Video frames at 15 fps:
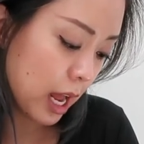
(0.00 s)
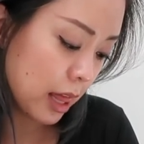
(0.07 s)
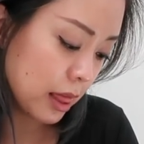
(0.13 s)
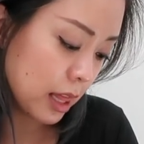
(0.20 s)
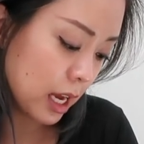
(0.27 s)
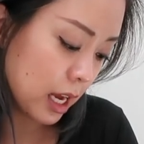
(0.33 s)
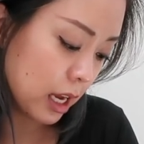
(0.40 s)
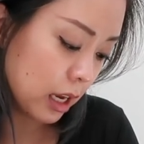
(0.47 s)

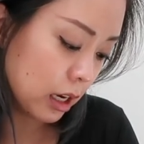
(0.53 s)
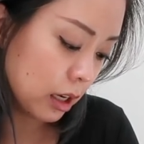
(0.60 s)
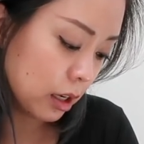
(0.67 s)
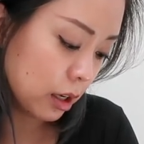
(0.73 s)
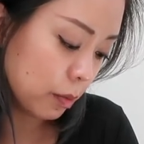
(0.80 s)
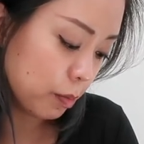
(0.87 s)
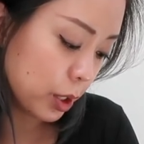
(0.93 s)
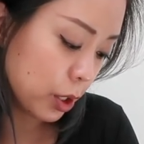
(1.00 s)
and
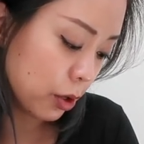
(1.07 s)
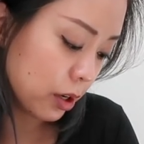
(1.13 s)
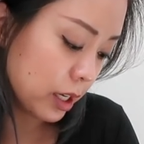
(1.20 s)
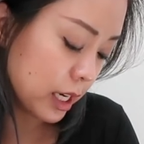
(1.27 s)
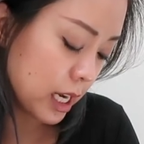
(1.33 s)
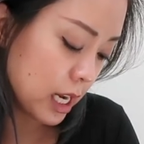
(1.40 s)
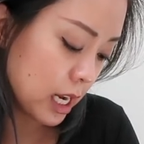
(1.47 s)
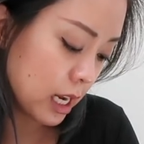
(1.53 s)
then
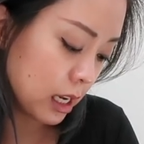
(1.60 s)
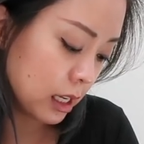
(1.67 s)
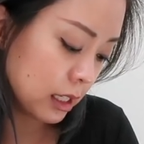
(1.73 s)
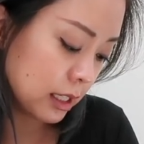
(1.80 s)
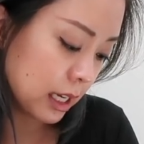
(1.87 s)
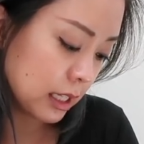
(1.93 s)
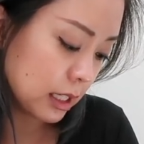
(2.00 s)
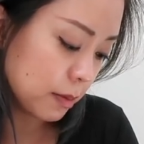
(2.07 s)
Purity
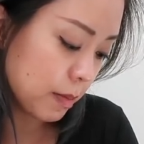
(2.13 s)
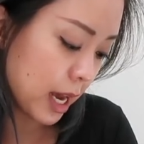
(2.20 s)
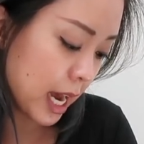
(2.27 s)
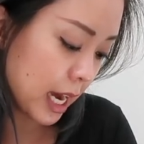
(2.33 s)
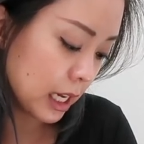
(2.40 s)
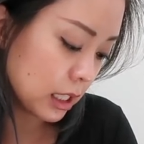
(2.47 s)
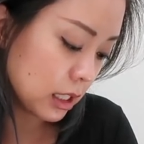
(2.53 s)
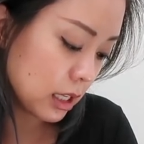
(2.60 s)
Intense
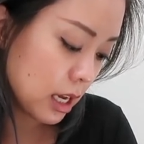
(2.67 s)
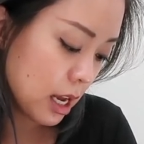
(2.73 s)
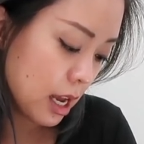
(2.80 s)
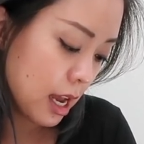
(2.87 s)
Matte,